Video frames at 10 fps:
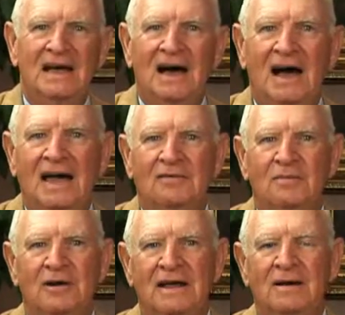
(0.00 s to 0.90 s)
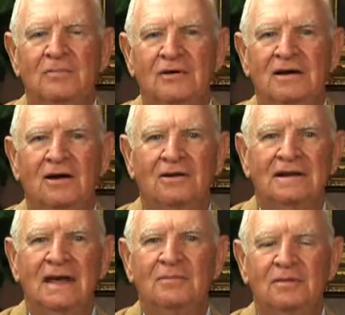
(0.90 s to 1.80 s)
Hi everybody, I'm Bernie Gartland. The
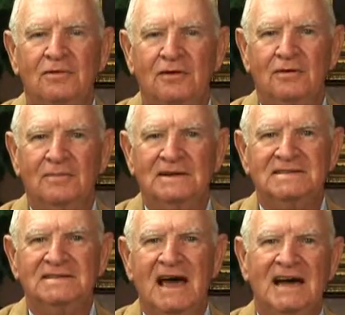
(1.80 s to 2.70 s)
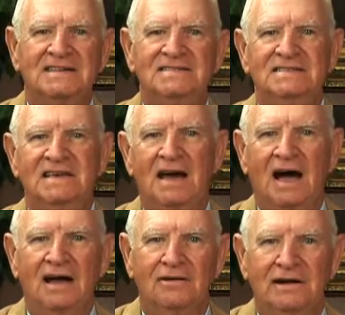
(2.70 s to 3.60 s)
name of the program is Taxes, the
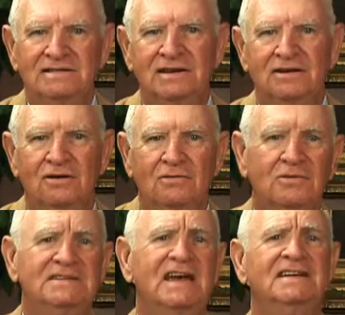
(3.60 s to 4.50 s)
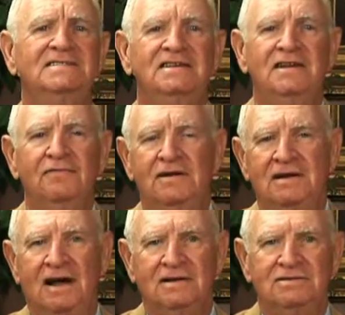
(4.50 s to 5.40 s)
IRS, and You. And we say it's a different
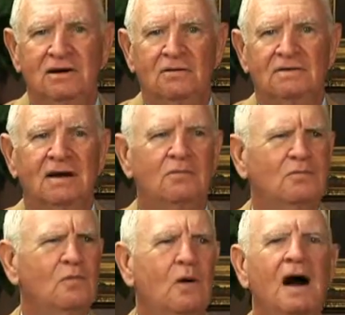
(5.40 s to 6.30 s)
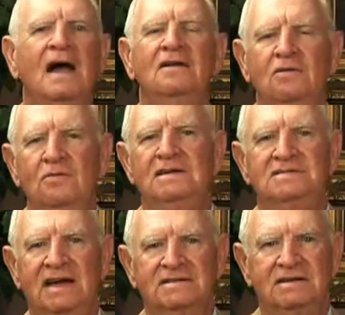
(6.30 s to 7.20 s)
kind of show. Now, why do we
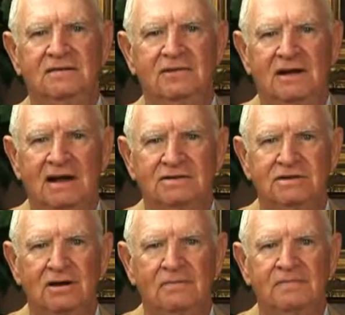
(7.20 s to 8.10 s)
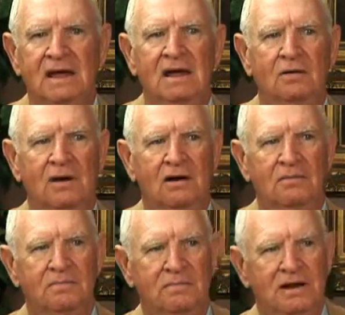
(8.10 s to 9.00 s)
say it's a different kind of show?
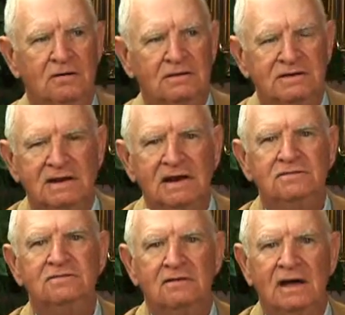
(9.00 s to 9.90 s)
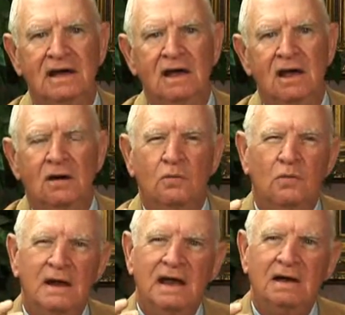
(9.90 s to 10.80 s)
Well, because initially
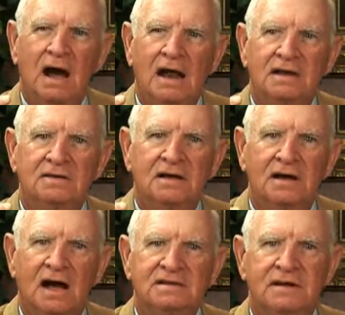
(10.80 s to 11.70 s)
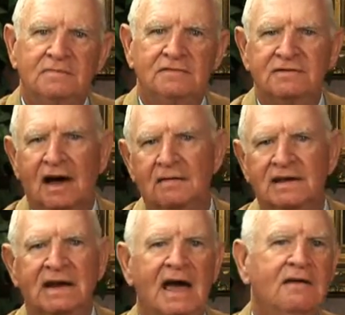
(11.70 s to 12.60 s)
we got into the concept of
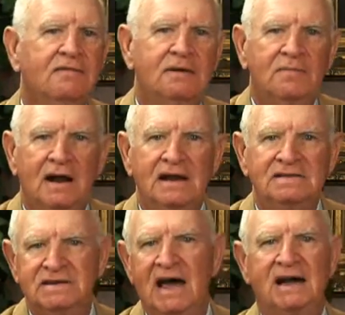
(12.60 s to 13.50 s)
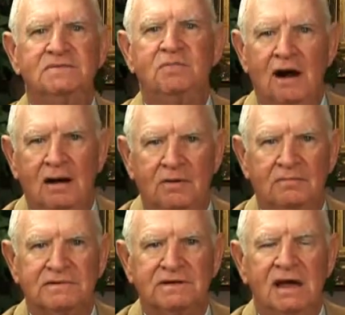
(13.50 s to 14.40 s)
solving everybody's tax problems.